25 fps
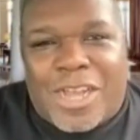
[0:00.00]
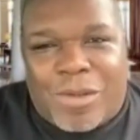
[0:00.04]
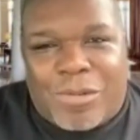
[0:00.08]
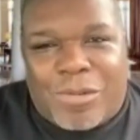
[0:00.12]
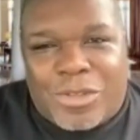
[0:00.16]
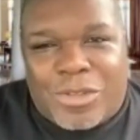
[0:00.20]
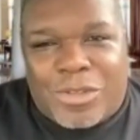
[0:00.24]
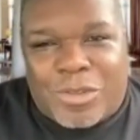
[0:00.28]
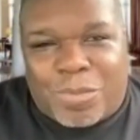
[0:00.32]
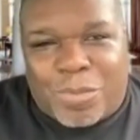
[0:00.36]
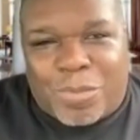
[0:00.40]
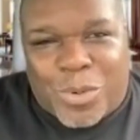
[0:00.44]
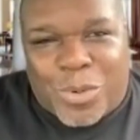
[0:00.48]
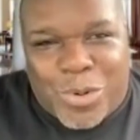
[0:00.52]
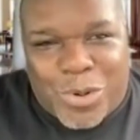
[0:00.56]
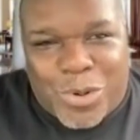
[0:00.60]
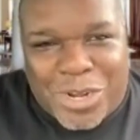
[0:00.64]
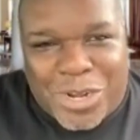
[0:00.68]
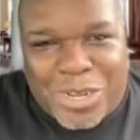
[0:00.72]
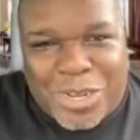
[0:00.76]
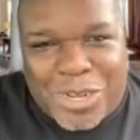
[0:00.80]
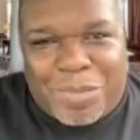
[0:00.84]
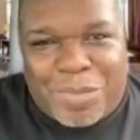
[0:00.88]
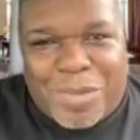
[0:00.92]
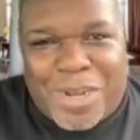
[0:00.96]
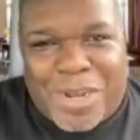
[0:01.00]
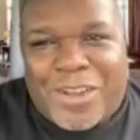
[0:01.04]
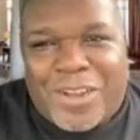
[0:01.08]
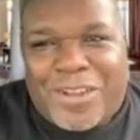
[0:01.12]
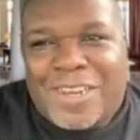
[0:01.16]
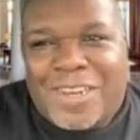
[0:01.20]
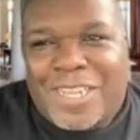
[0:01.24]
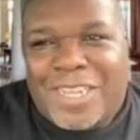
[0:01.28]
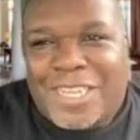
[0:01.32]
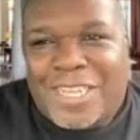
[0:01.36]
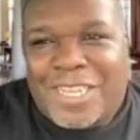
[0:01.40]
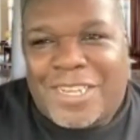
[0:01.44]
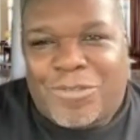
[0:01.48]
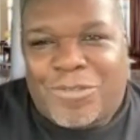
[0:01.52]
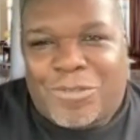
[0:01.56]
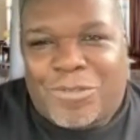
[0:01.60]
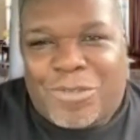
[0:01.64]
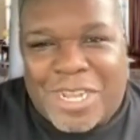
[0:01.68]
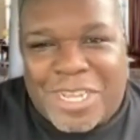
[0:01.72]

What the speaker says: I was born in Maryland,